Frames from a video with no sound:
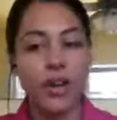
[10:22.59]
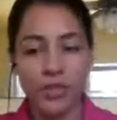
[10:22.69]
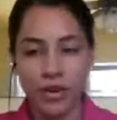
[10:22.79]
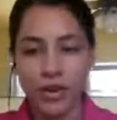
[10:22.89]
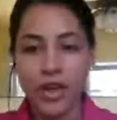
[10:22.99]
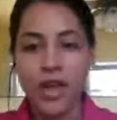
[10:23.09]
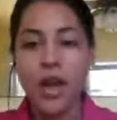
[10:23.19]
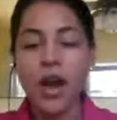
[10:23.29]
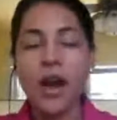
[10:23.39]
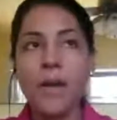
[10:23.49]
There are
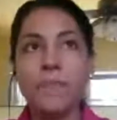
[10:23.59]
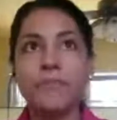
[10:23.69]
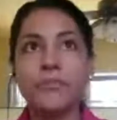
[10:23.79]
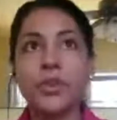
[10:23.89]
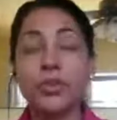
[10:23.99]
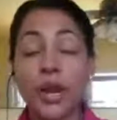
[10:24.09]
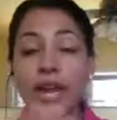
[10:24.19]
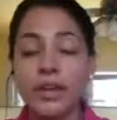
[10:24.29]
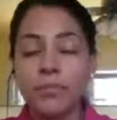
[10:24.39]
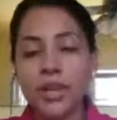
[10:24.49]
other
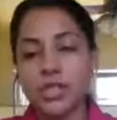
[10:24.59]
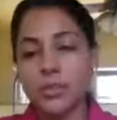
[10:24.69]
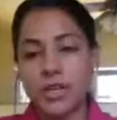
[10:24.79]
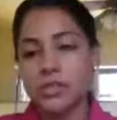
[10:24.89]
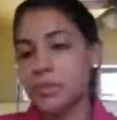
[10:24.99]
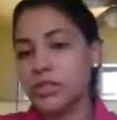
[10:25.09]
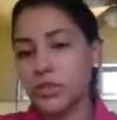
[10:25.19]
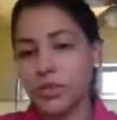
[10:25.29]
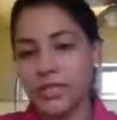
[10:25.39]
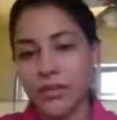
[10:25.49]
great project
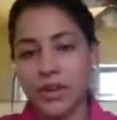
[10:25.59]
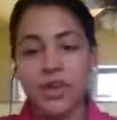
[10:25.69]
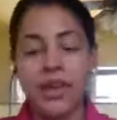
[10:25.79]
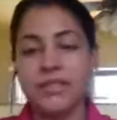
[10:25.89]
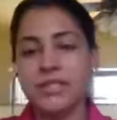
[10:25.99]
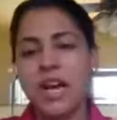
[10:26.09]
management tools out there.